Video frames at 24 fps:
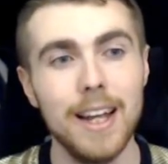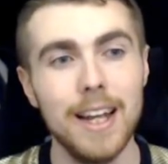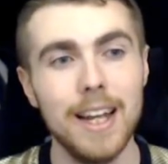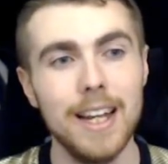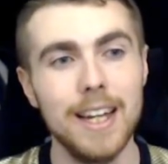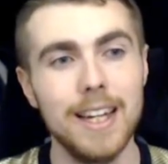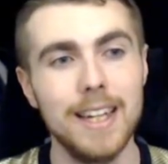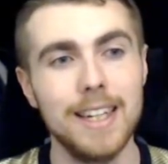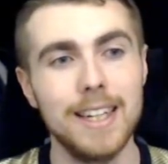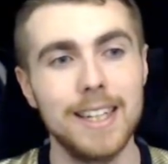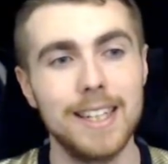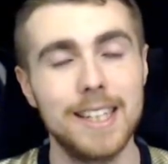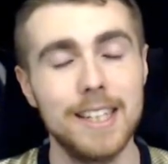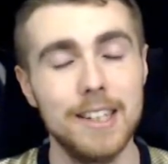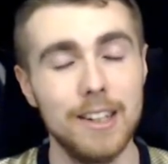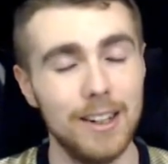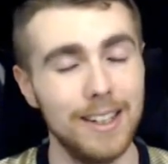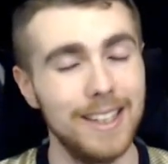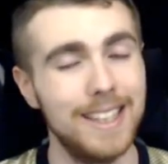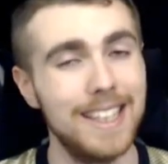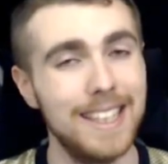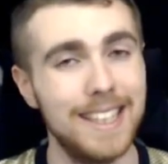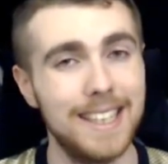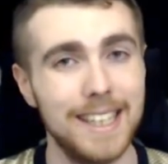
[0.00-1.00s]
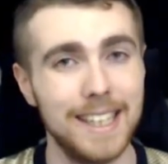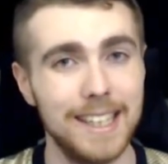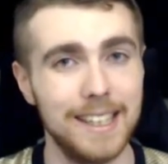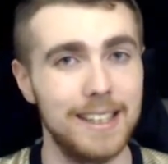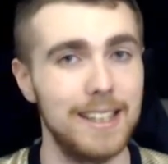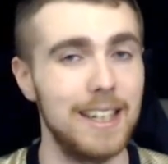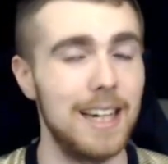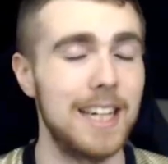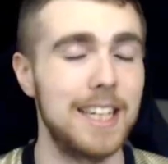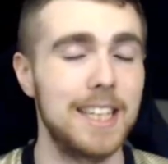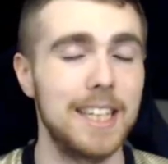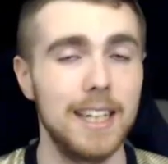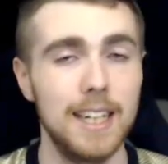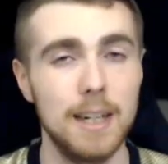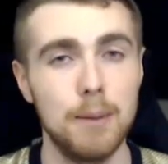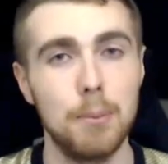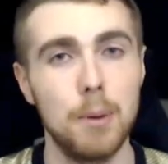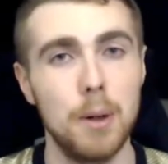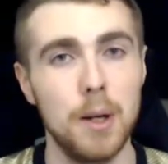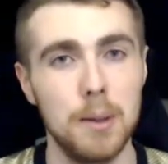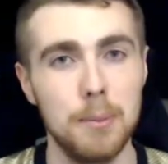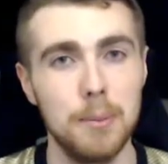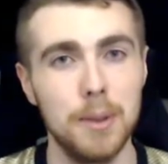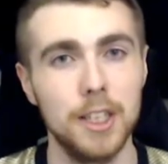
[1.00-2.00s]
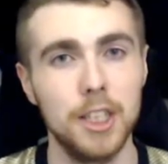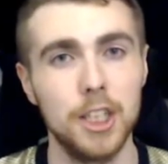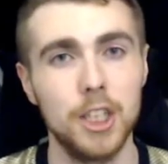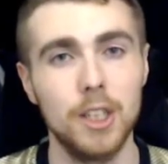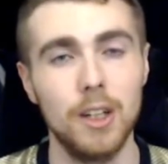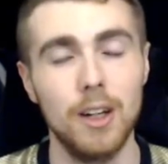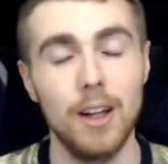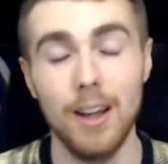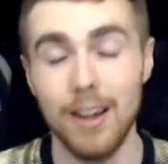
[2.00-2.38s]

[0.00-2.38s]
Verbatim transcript: is 96 Zlatan Ibrahimovic,